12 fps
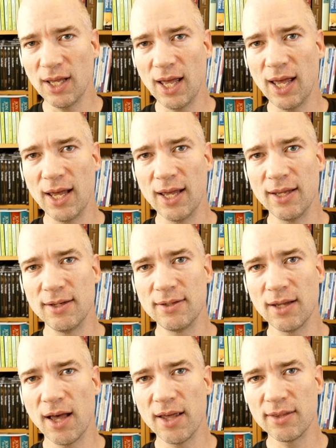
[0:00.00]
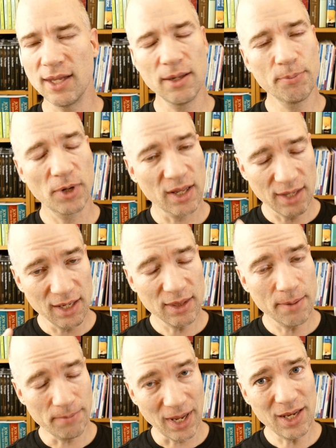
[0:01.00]
and I think the
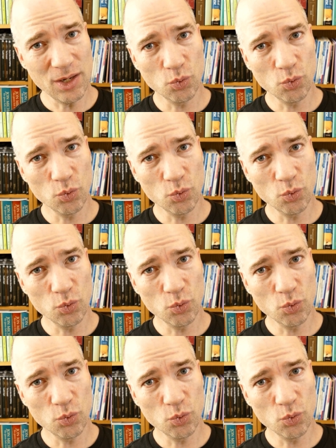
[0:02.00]
main